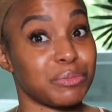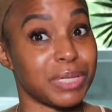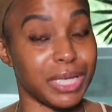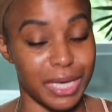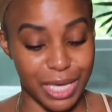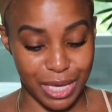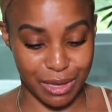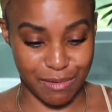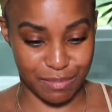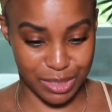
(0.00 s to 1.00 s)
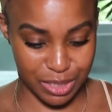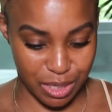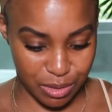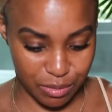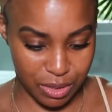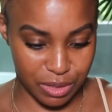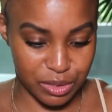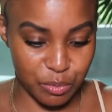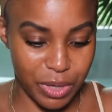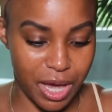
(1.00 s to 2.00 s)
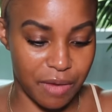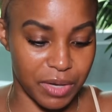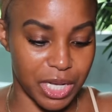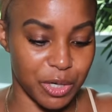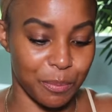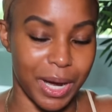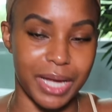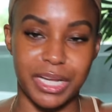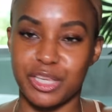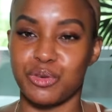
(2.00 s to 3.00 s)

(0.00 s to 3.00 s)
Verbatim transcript: up the gifts. Okay, so we have a little bonnet.